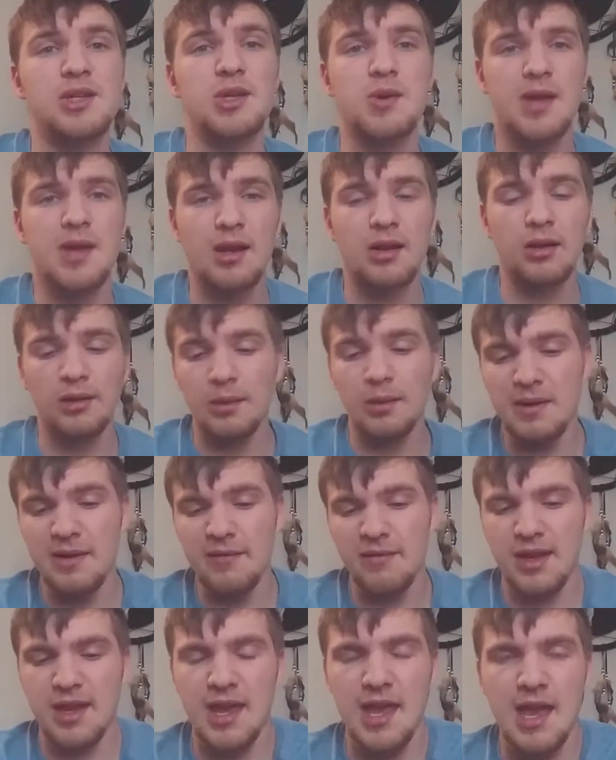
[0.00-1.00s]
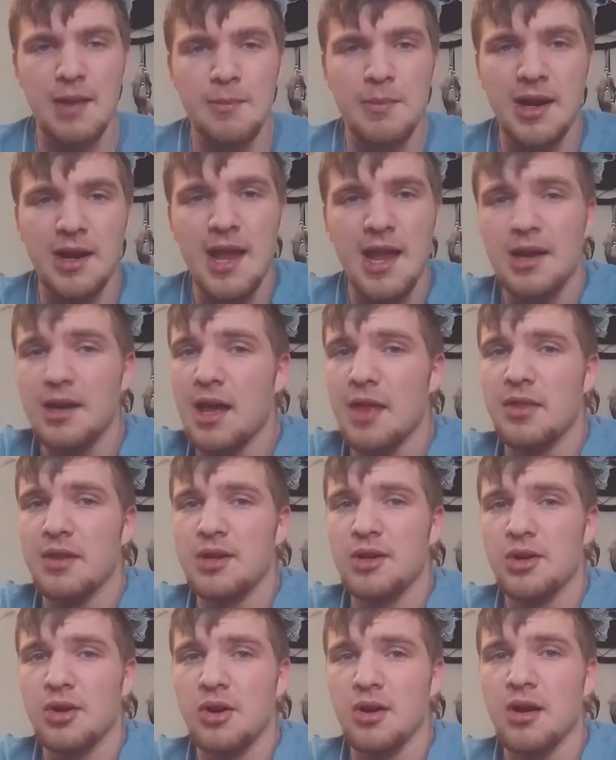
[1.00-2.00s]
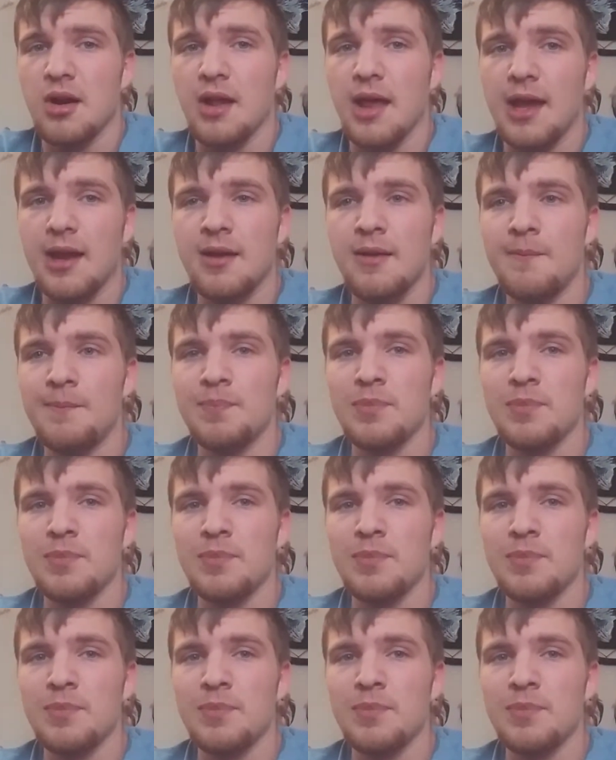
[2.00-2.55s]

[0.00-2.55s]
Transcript: You get a little bit of a kick, but it ain't nothing you're gonna like